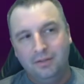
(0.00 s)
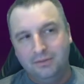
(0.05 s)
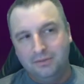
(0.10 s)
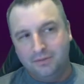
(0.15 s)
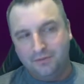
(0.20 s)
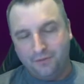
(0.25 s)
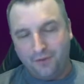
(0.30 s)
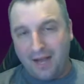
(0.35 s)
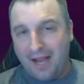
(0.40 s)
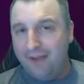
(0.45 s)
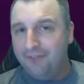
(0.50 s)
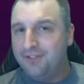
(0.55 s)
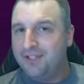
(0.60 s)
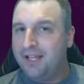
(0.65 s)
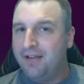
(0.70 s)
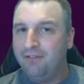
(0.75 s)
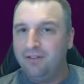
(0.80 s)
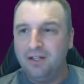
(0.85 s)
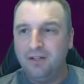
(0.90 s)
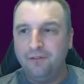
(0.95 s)

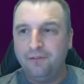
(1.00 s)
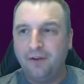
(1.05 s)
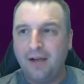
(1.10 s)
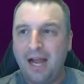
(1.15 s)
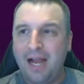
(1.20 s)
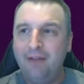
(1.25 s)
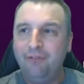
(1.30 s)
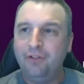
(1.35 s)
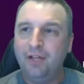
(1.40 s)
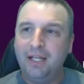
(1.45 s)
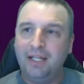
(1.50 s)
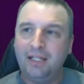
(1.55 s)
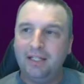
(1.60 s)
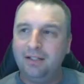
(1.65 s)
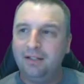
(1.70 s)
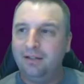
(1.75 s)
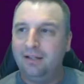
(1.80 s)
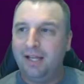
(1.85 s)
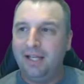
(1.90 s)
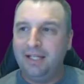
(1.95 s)

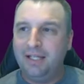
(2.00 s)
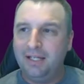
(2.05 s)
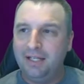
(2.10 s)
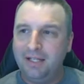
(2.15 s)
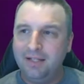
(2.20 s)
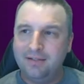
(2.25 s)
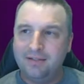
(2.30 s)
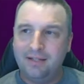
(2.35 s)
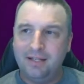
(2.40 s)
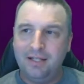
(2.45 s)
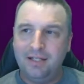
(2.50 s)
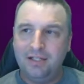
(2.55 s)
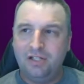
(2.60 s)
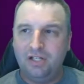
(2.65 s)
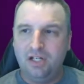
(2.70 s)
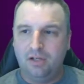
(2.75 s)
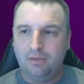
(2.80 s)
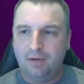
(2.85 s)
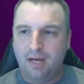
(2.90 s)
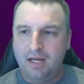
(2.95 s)
$575 like it is this
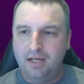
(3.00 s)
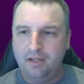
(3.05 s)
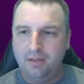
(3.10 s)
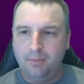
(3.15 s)
year, right?